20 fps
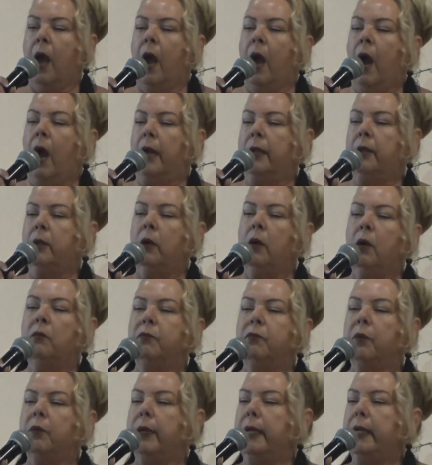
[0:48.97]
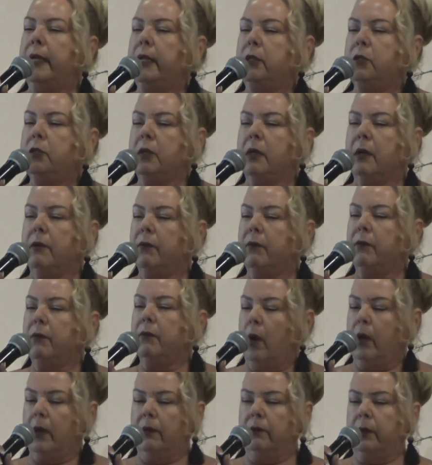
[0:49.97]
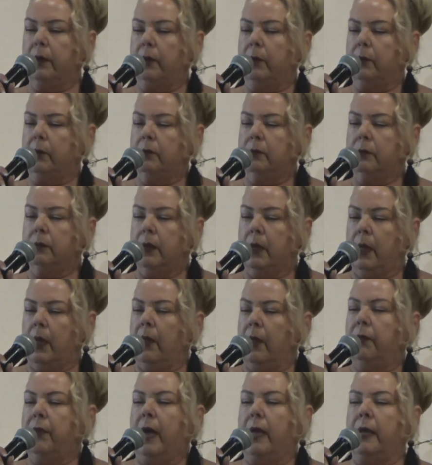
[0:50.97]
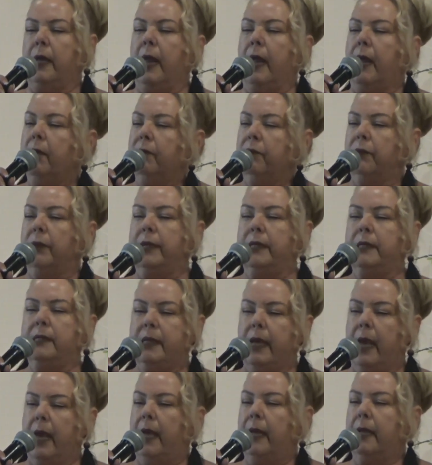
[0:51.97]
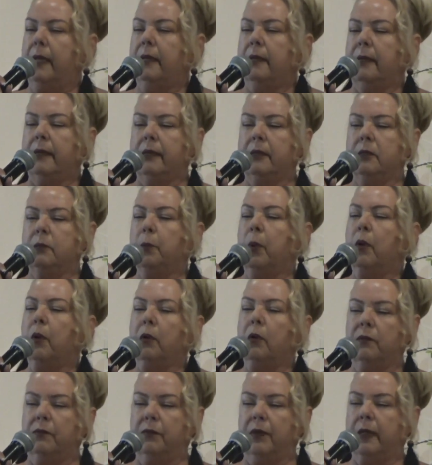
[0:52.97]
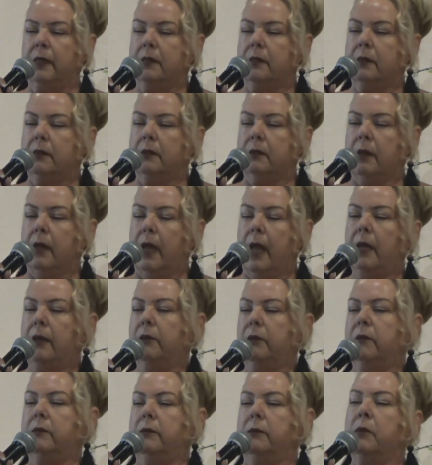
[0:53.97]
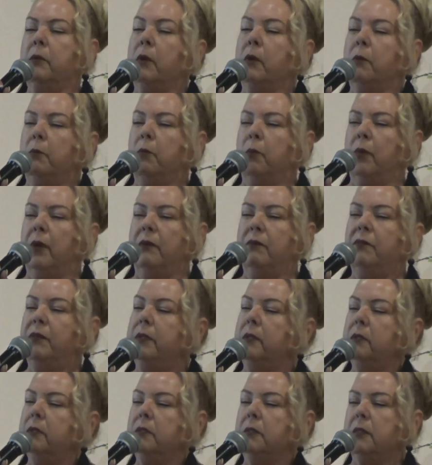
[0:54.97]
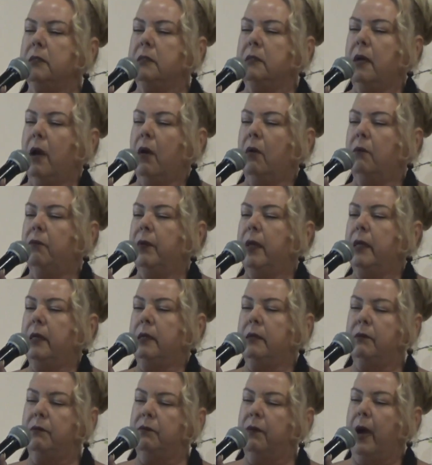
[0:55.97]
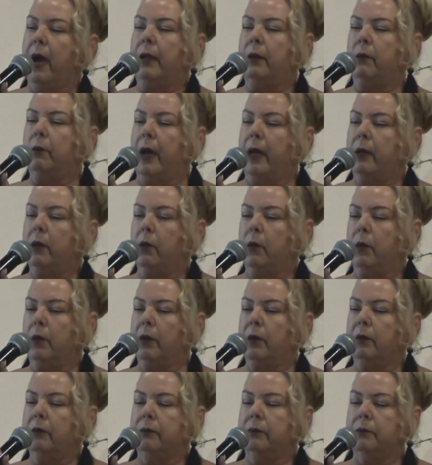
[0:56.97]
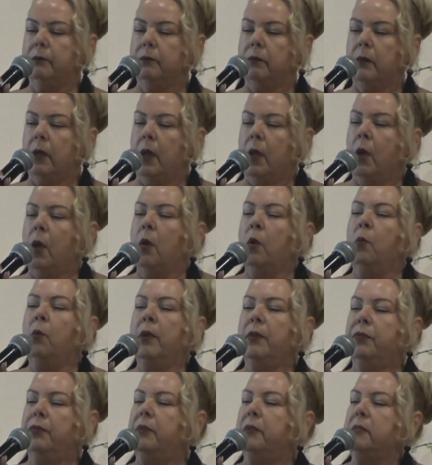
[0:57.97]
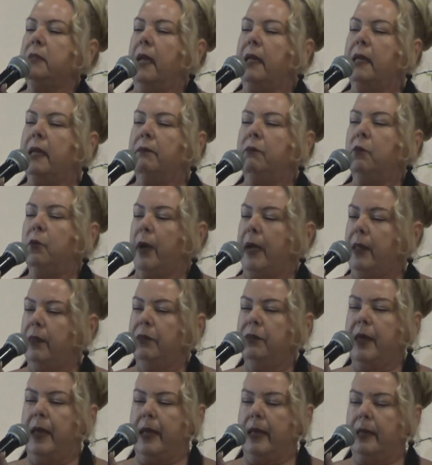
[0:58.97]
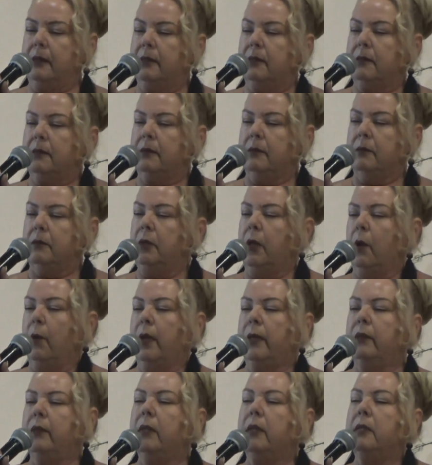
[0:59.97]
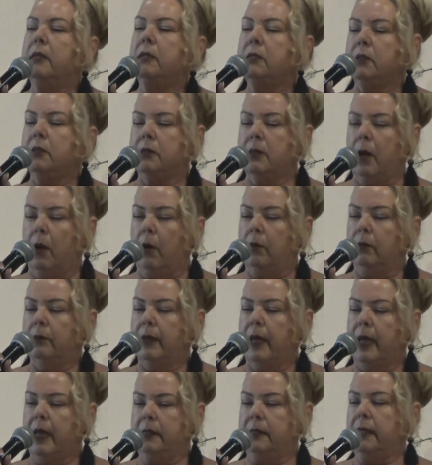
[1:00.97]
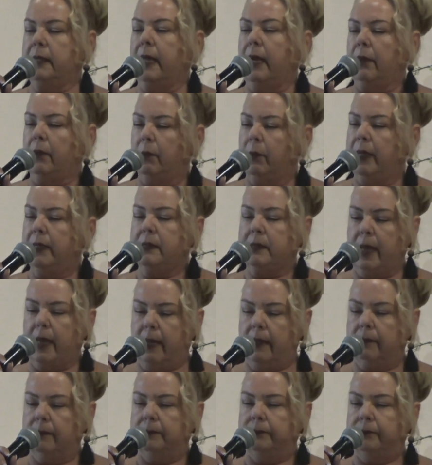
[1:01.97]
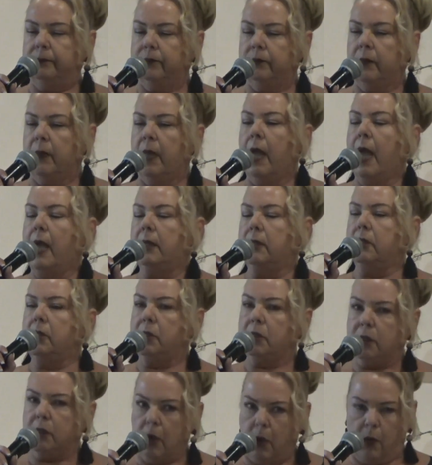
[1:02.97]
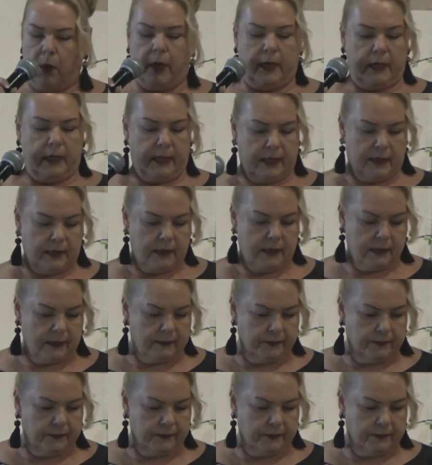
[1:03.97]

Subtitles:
I know for each and every one of you that every day is perfect and reveals itself in divine right order. With this, I give great thanks, knowing that it is so, and together we say, and so it is.